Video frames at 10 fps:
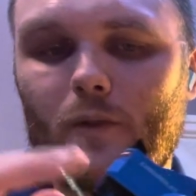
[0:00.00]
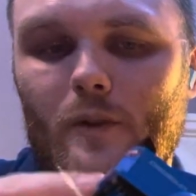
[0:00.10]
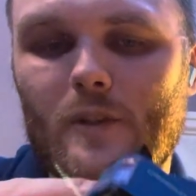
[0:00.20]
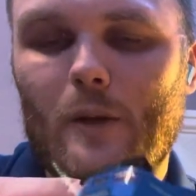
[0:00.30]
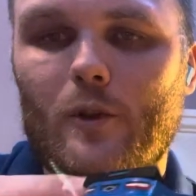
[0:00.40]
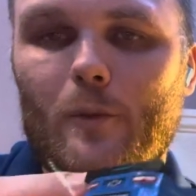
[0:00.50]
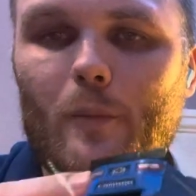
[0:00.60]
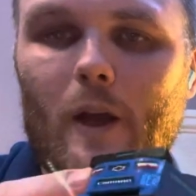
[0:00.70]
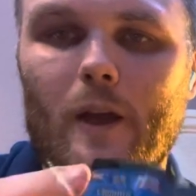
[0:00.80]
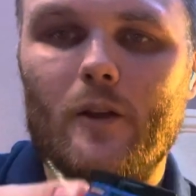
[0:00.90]
Same on the
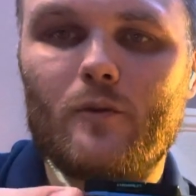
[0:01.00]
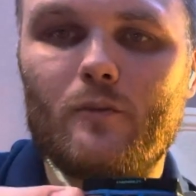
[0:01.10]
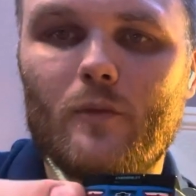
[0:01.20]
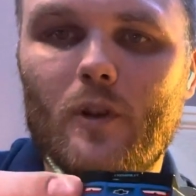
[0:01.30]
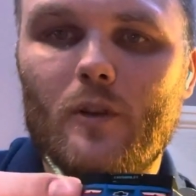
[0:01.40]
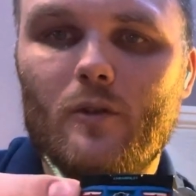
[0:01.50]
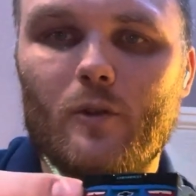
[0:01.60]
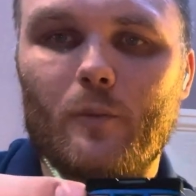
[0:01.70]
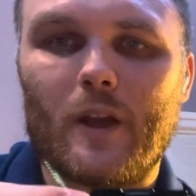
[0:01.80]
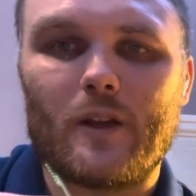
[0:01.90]
back, could
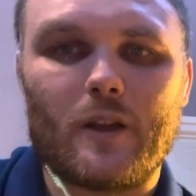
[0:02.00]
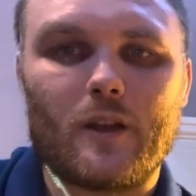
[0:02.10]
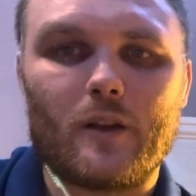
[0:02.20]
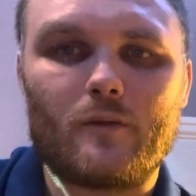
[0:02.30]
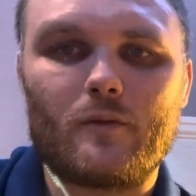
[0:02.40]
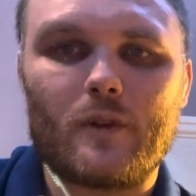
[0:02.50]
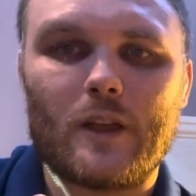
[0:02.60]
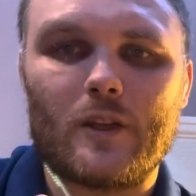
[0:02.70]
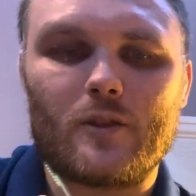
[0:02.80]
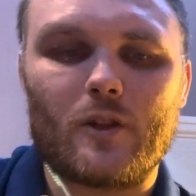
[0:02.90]
have made
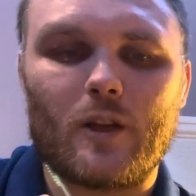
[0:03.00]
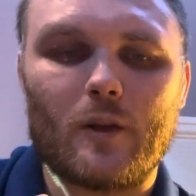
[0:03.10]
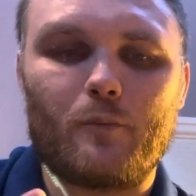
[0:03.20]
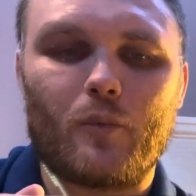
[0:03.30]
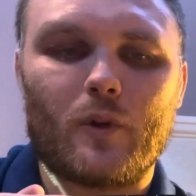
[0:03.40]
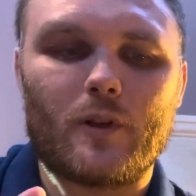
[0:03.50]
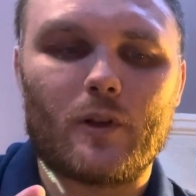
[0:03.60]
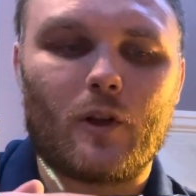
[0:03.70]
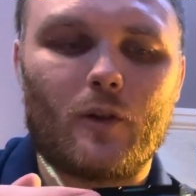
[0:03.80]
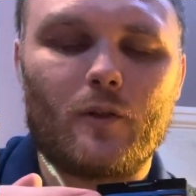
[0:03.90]
these
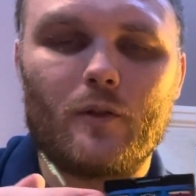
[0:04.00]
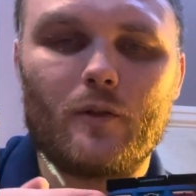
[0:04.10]
printed on.